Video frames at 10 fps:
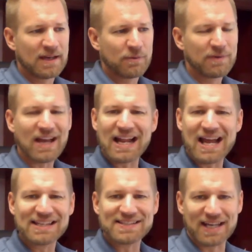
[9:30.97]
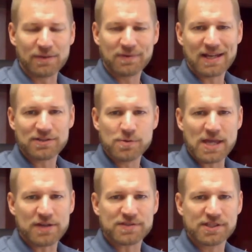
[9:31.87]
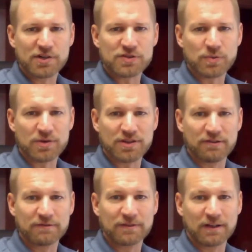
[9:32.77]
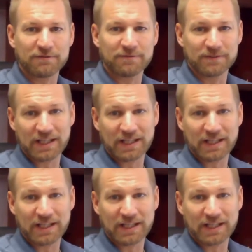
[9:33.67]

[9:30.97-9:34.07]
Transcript: We've got hindsight. We've got 2,000 years worth of